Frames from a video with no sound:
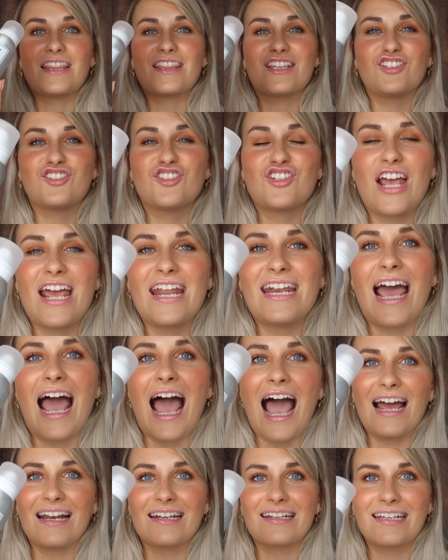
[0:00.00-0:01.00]
the Jen
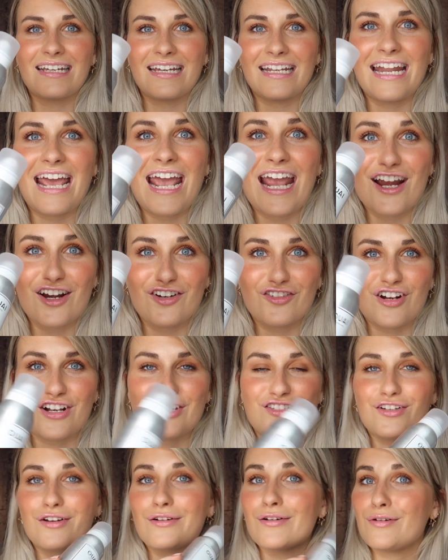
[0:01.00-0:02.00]
Atkin
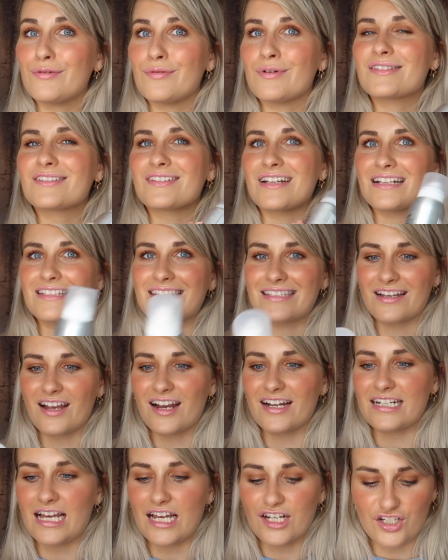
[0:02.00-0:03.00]
hairdresser who styles the
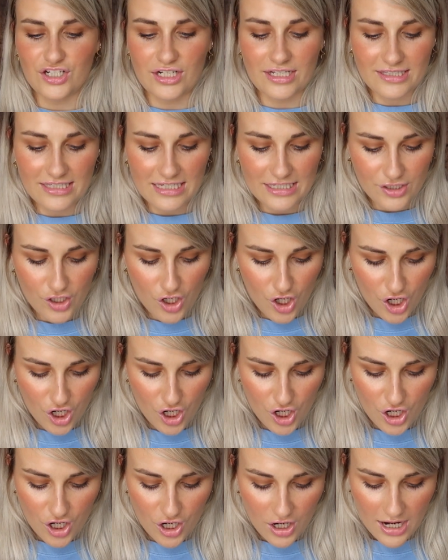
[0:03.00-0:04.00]
Kardashians. It's
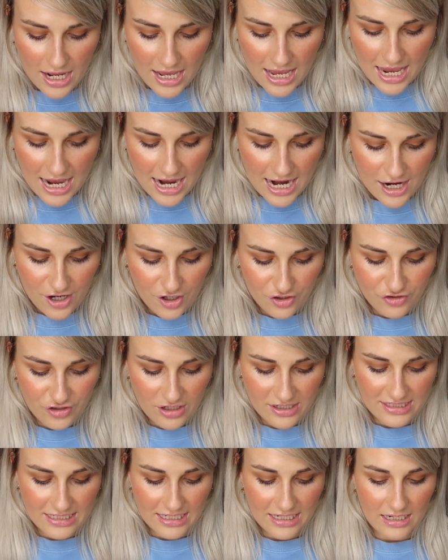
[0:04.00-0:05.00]
her
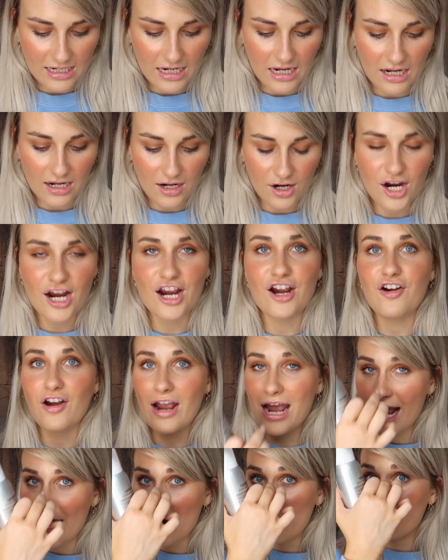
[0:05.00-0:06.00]
hairdressing, her
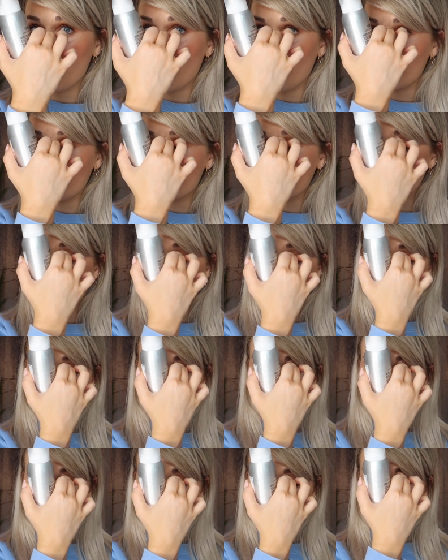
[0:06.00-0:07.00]
hair products
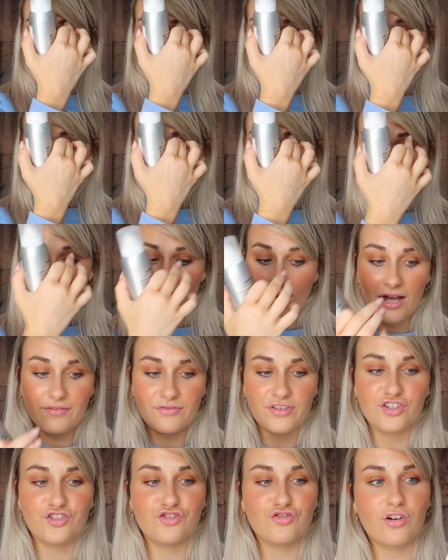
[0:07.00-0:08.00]
line. And I have
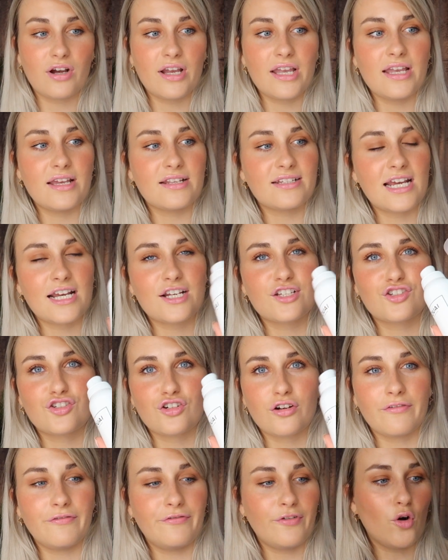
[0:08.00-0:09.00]
the dry
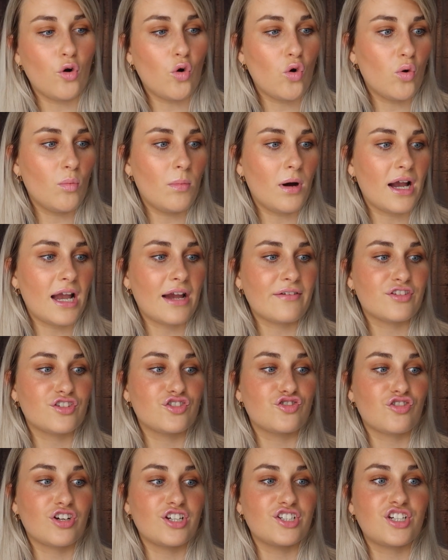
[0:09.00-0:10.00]
texture foam, I have the
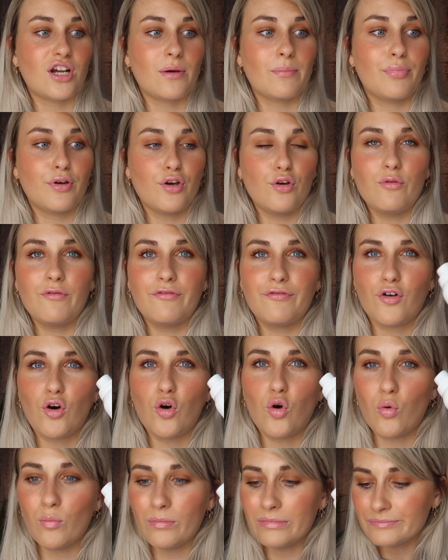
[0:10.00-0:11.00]
dry shampoo
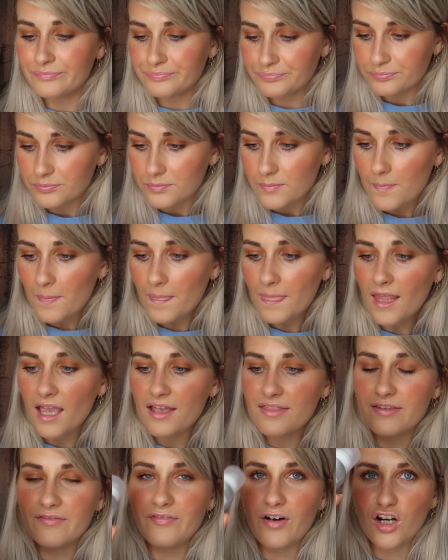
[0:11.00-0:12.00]
foam,
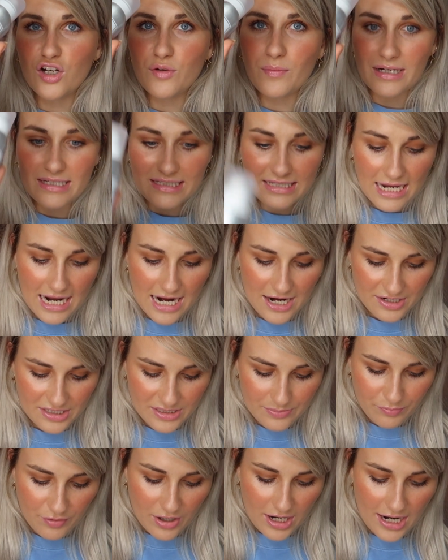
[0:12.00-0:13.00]
the volumizing
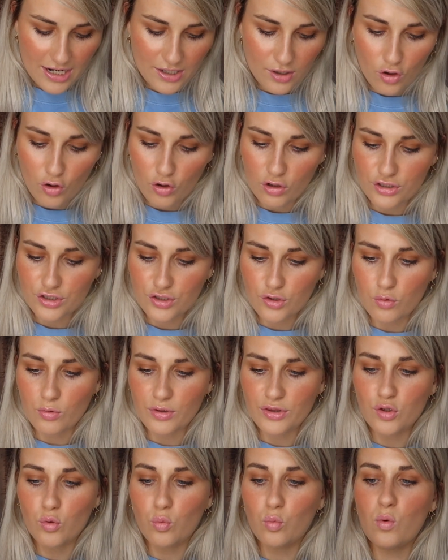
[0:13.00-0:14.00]
hairspray, and also
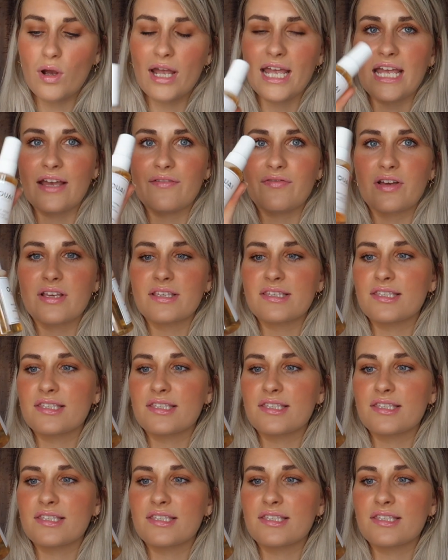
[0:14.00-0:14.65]
the wave